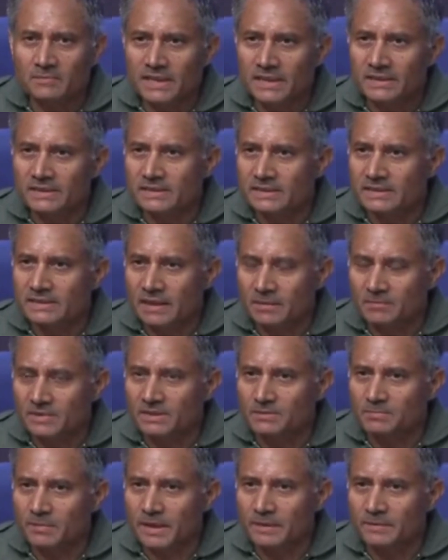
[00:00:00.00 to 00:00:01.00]
military
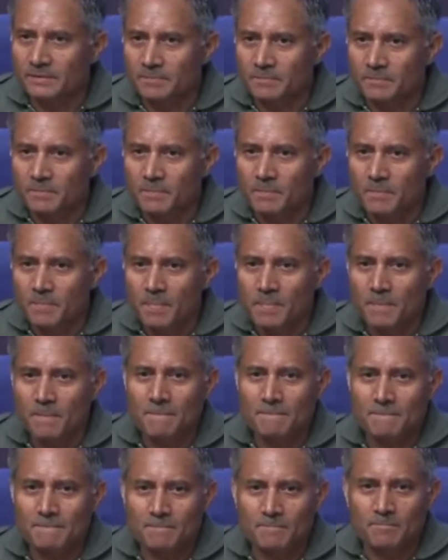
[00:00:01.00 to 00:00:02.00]
establishment.
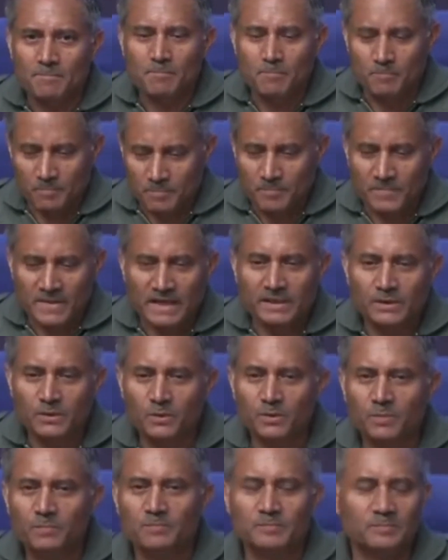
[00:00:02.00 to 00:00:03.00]
Thank
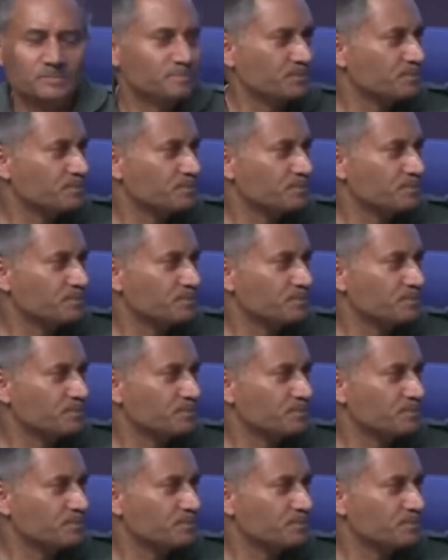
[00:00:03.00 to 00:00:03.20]
you.